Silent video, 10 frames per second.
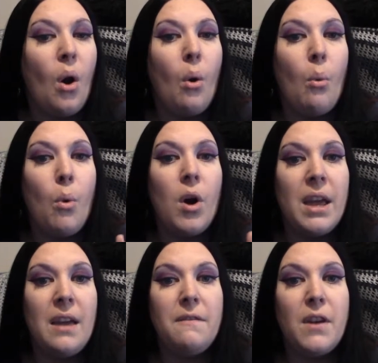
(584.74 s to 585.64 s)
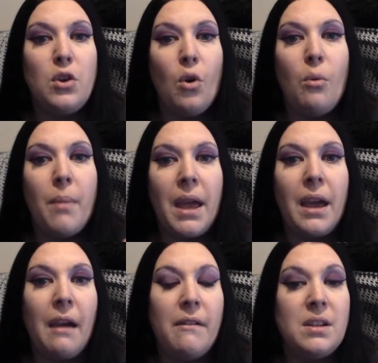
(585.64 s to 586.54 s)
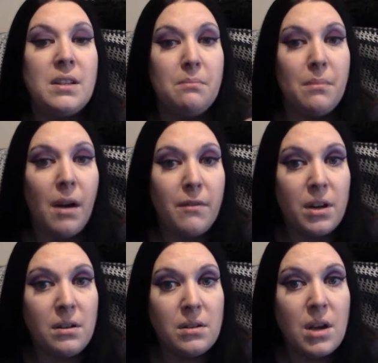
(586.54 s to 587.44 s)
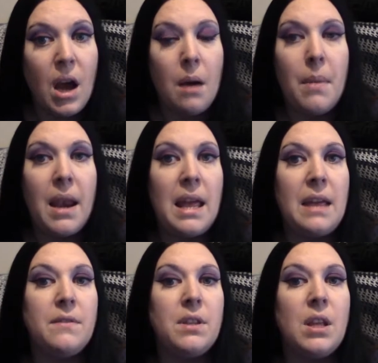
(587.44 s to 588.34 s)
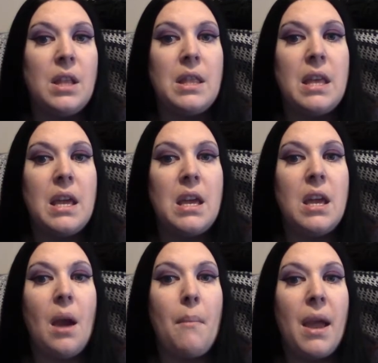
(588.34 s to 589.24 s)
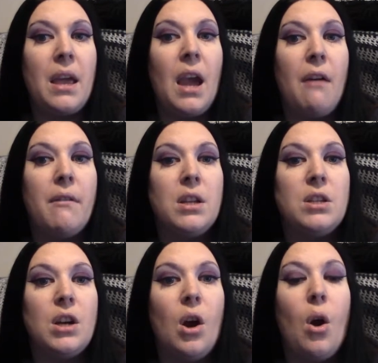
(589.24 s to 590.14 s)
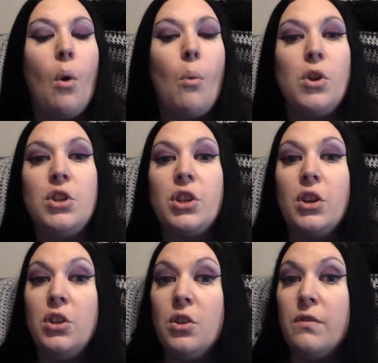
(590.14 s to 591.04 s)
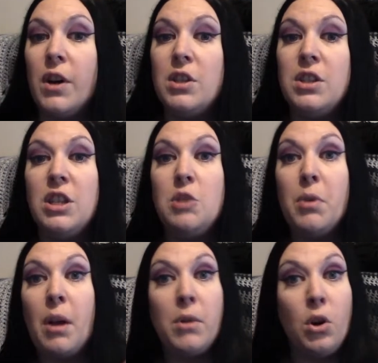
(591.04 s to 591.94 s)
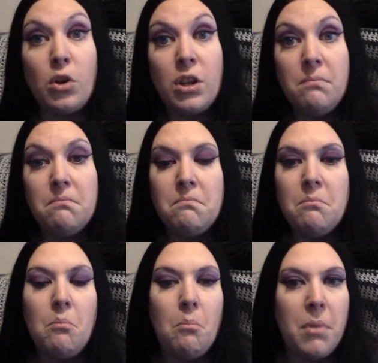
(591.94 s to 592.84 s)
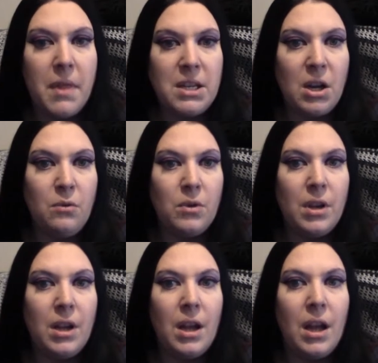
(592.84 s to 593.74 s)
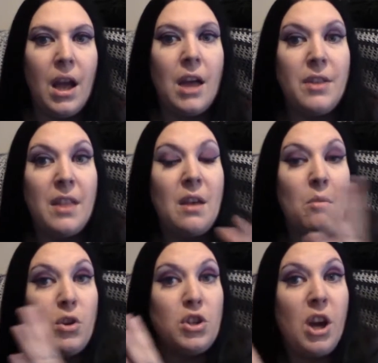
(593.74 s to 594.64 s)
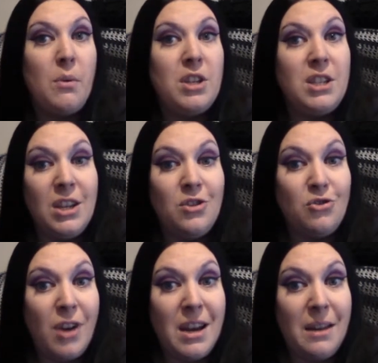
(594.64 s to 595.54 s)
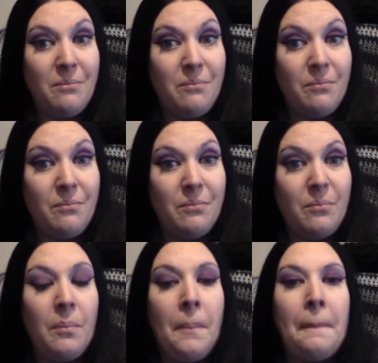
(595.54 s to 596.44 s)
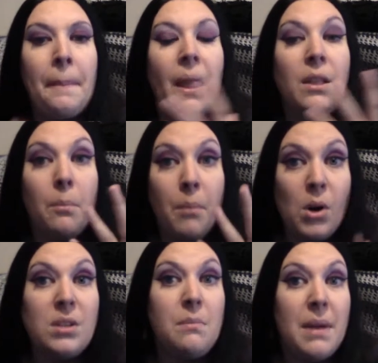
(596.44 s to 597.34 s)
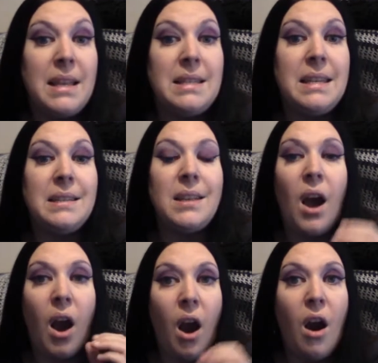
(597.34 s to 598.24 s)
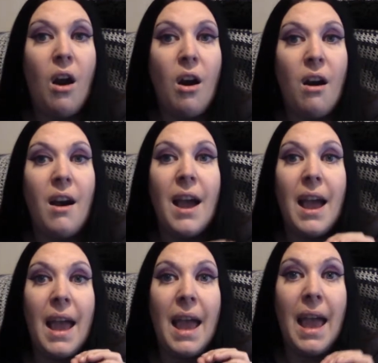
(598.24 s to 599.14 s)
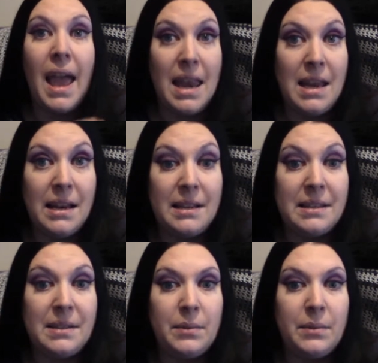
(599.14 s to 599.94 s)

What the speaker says: What if your main character's mother believes that the main character wants to go to university to become a doctor, but they don't? Then they want to go into teacher training. The possibilities are endless.